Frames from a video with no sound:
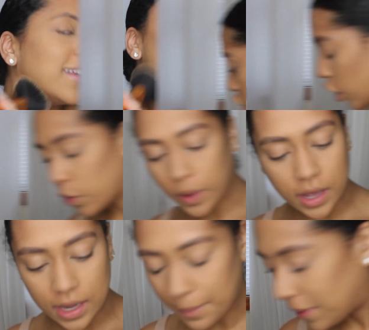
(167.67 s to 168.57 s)
So we're
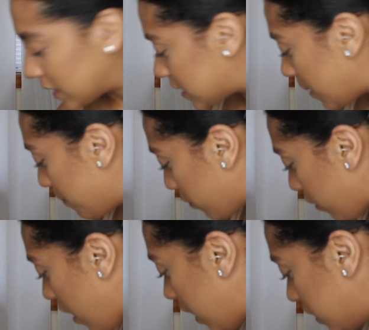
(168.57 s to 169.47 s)
going to put some
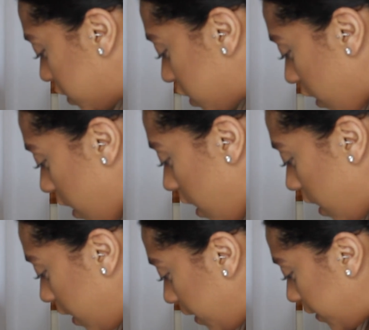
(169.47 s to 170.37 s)
bronzer
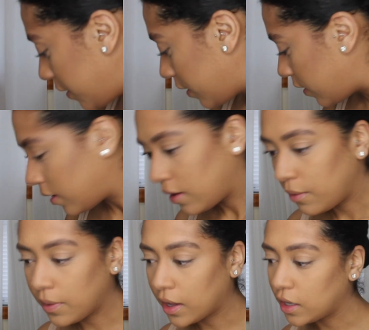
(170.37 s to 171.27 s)
on.
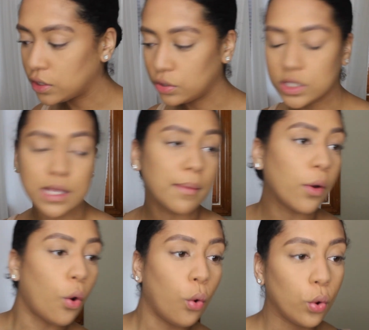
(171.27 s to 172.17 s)
We're going to do some
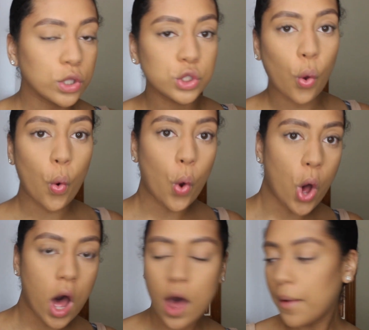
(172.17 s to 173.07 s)

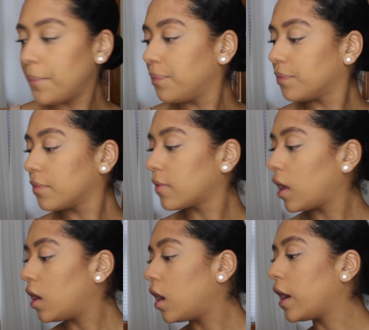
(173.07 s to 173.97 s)
contour.
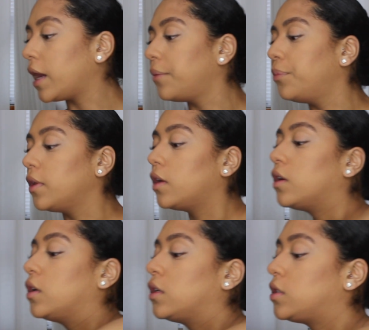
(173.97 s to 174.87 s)
Alright,
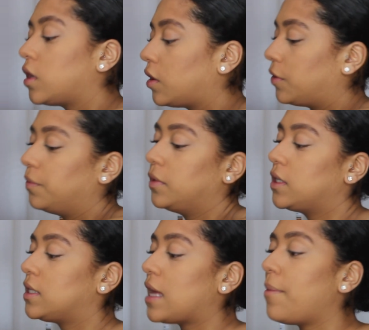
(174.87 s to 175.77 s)
so
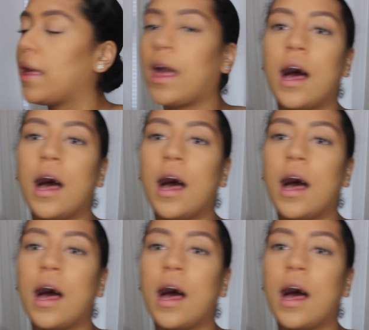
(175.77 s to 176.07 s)
to set my